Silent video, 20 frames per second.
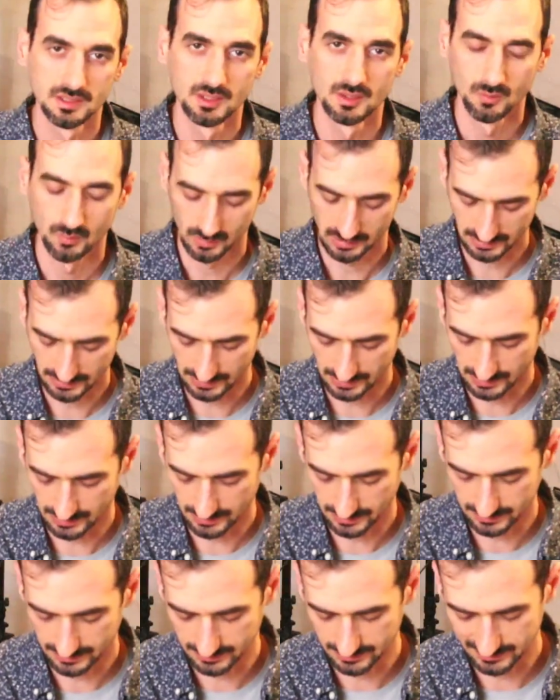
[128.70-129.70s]
Well,
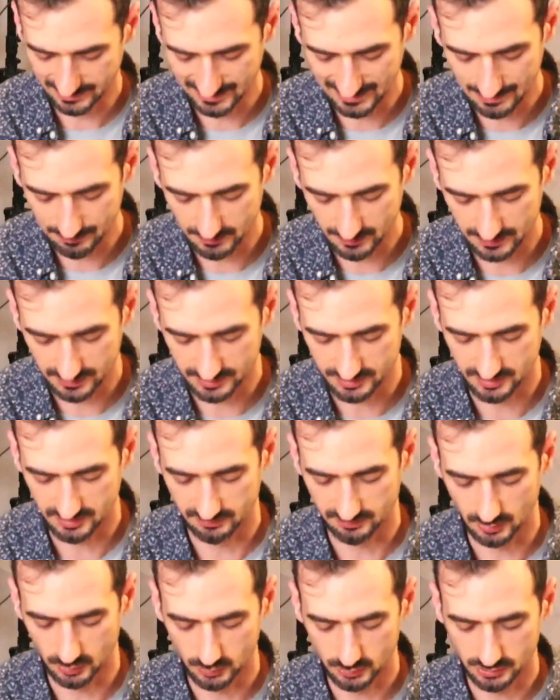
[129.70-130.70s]
I named this
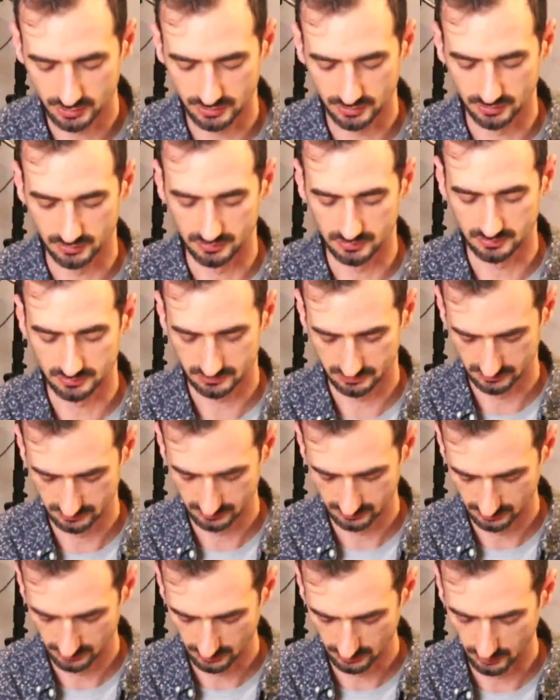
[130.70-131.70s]
devotional
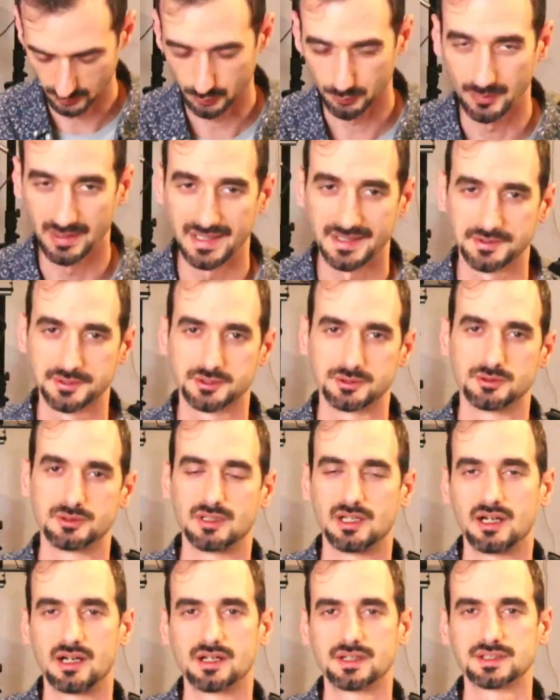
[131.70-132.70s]
Radical
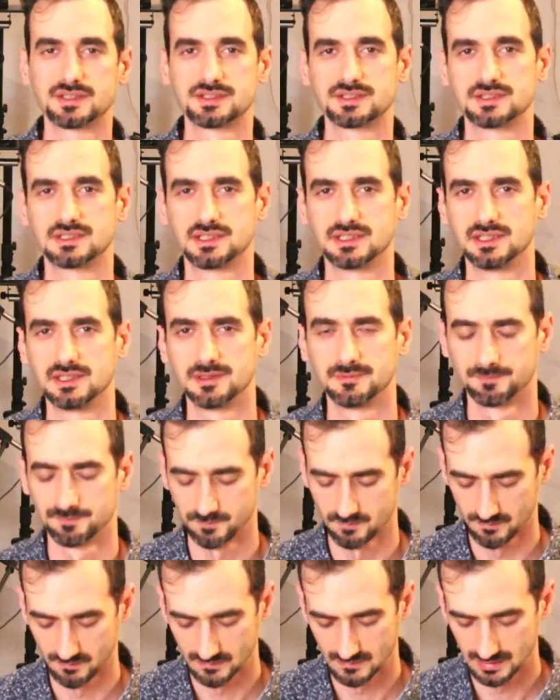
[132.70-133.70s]
Honesty,
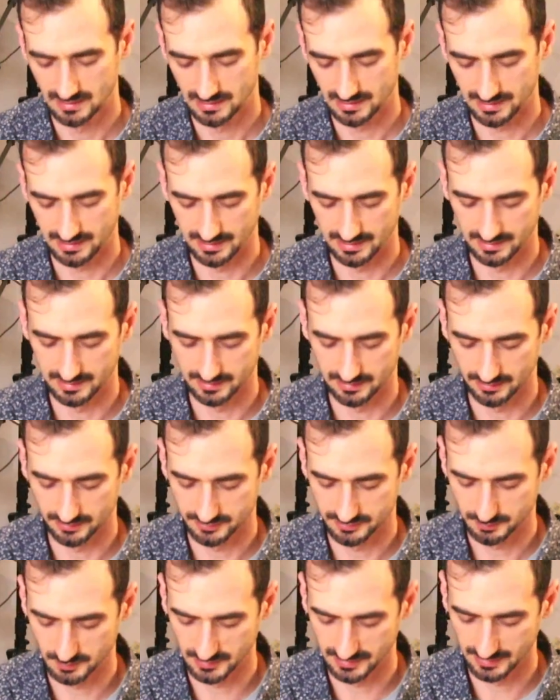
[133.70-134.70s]
and
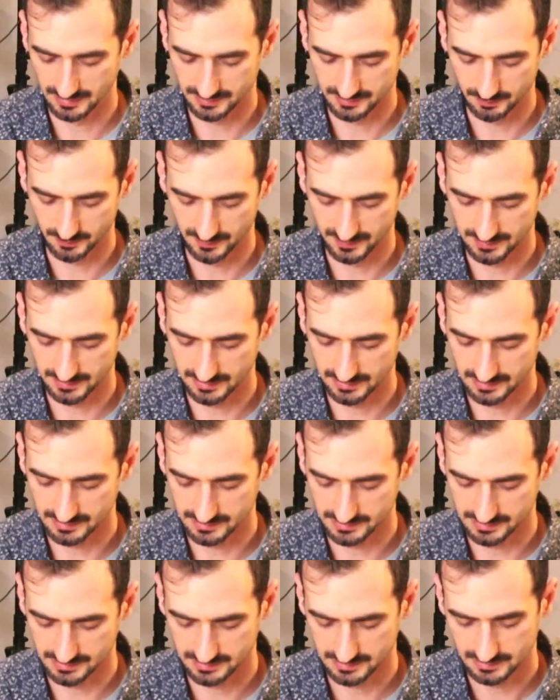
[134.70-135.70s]
there's been some
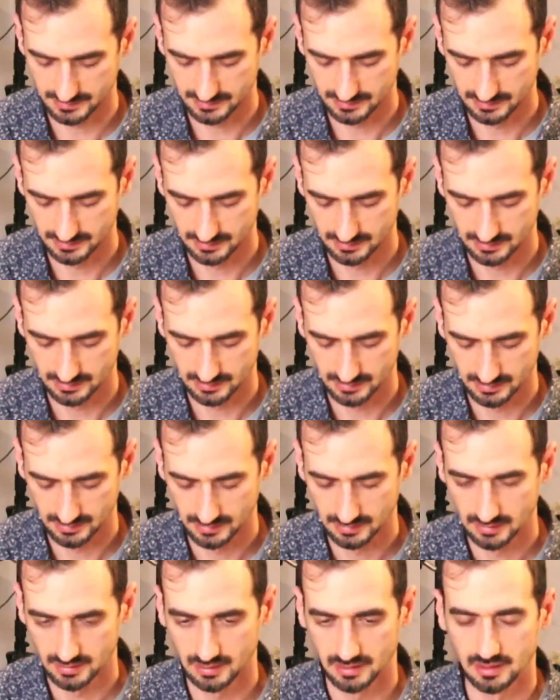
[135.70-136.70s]
things
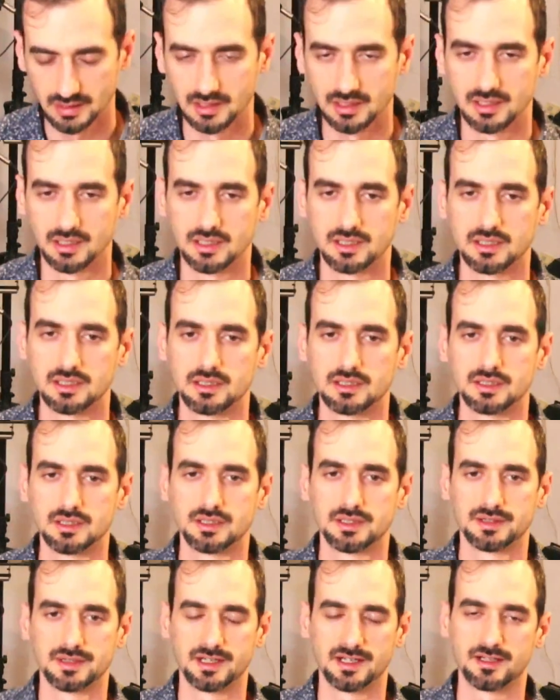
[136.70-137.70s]
uh,
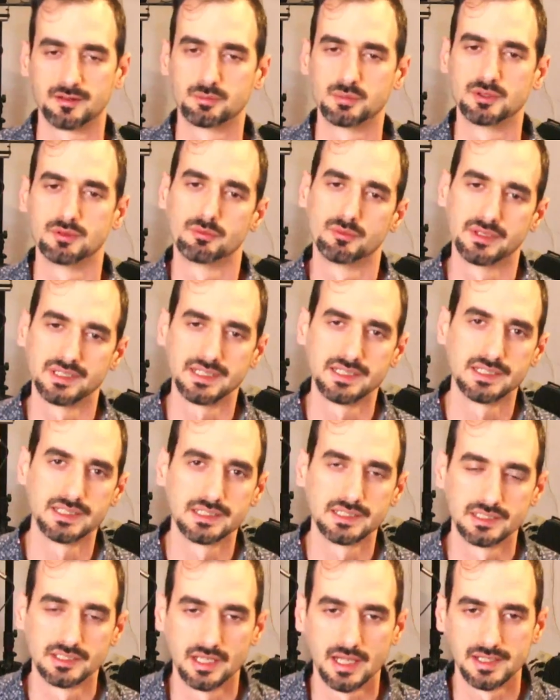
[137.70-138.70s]
that I've been
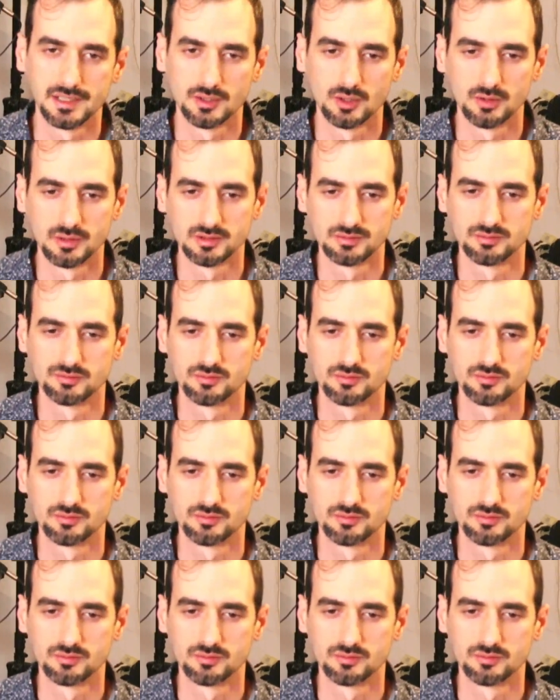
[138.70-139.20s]
reading and, and going